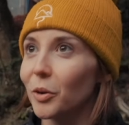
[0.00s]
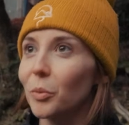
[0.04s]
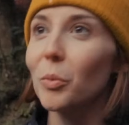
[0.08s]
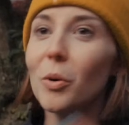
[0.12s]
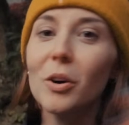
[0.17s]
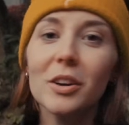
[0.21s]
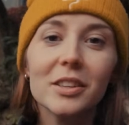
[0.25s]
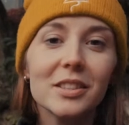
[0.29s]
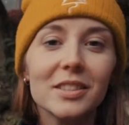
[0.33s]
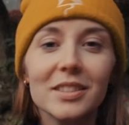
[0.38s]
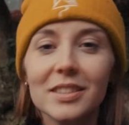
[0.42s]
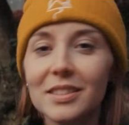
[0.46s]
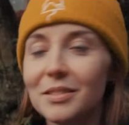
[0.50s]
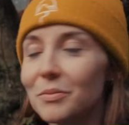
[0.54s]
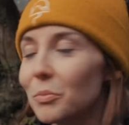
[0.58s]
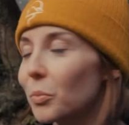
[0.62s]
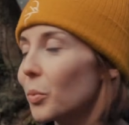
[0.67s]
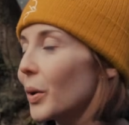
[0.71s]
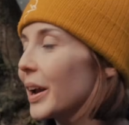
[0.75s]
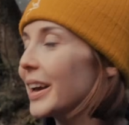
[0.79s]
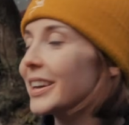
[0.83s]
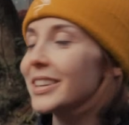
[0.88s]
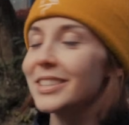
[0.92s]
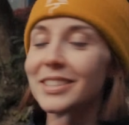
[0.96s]
Where
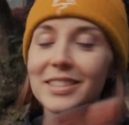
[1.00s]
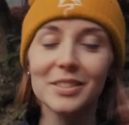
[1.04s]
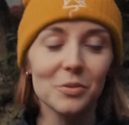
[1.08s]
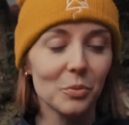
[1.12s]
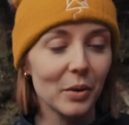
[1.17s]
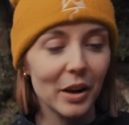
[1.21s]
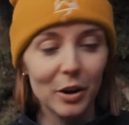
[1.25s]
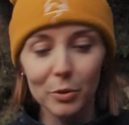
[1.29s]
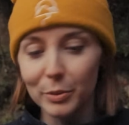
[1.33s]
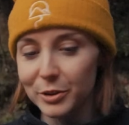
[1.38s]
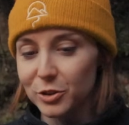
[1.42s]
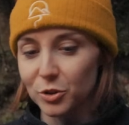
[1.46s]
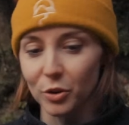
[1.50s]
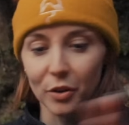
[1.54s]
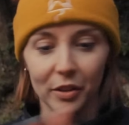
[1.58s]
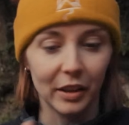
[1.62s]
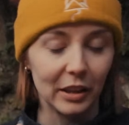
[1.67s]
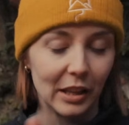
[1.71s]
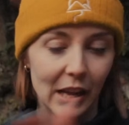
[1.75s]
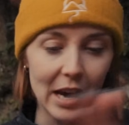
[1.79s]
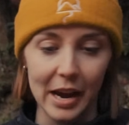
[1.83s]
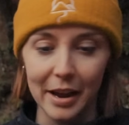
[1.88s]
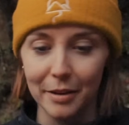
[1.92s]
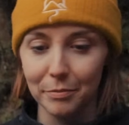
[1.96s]
do we draw the
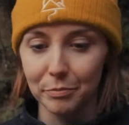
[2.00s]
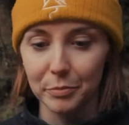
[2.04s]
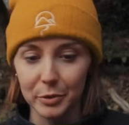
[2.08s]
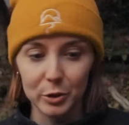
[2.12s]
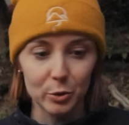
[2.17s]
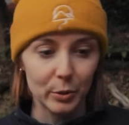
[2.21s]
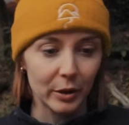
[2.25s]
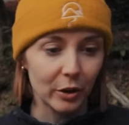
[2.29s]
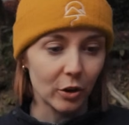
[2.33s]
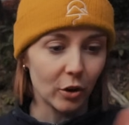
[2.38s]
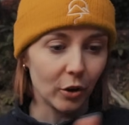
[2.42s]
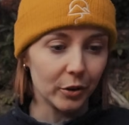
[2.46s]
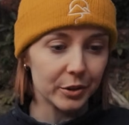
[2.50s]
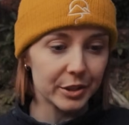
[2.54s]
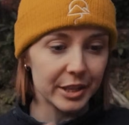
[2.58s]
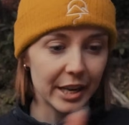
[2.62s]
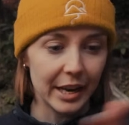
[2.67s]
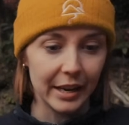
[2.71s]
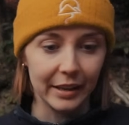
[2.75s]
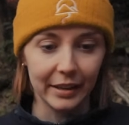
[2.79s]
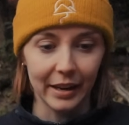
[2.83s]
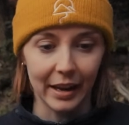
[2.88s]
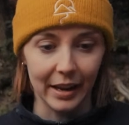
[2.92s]
line between content